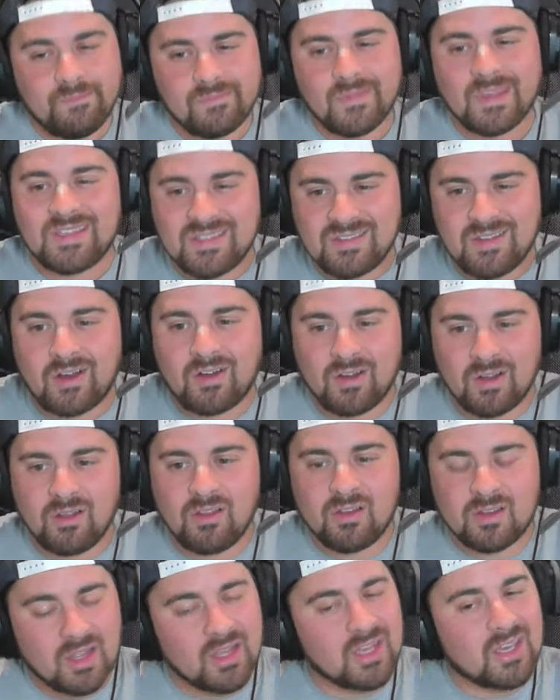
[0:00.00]
it's starting to
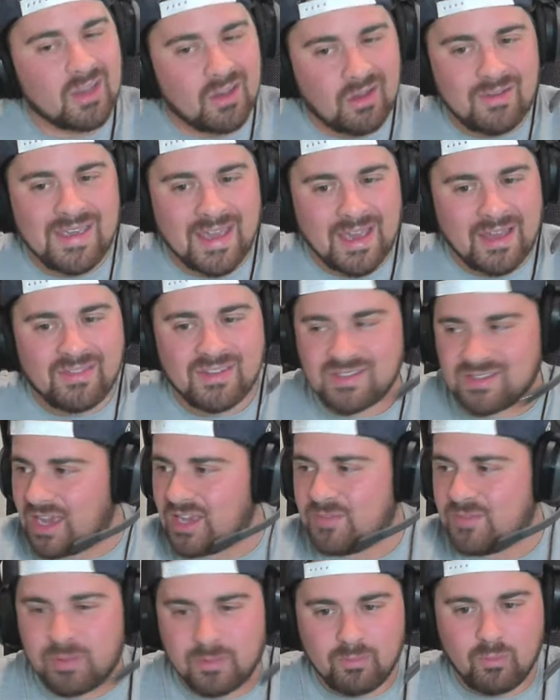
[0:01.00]
look like, oh yeah, this
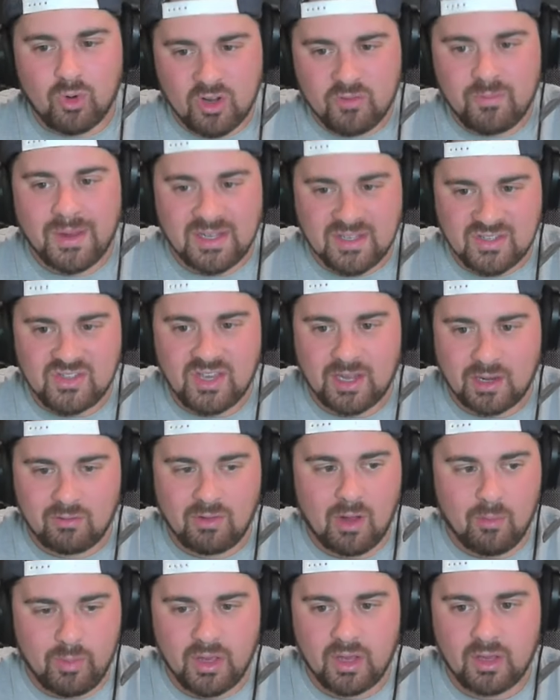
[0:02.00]
guy would have been a second
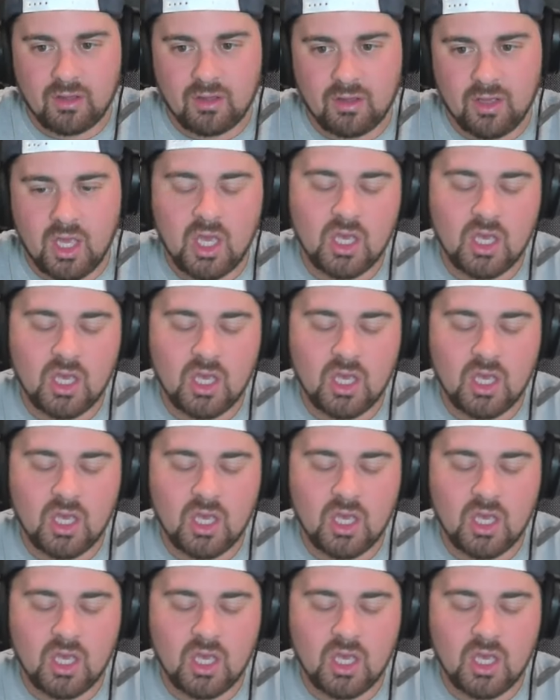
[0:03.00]
round pick.